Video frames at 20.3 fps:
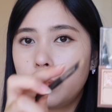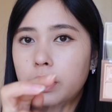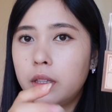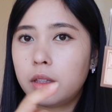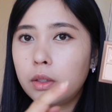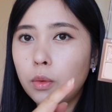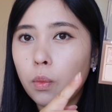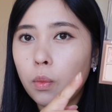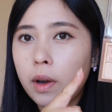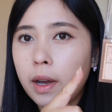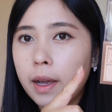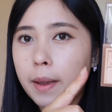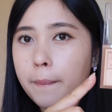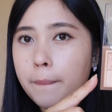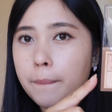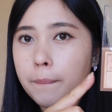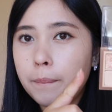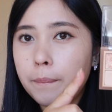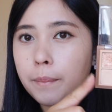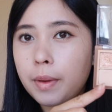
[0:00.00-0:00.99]
with the white
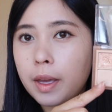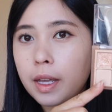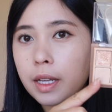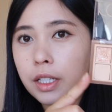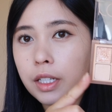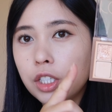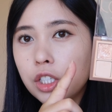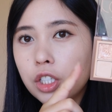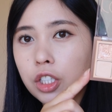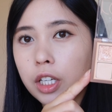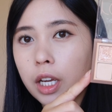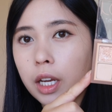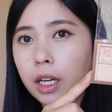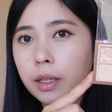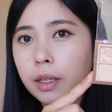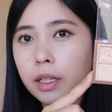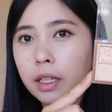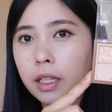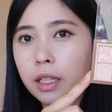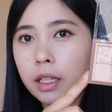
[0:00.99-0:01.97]
beige
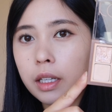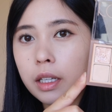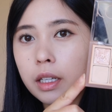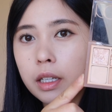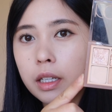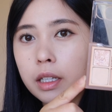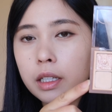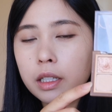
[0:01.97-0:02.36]
shade here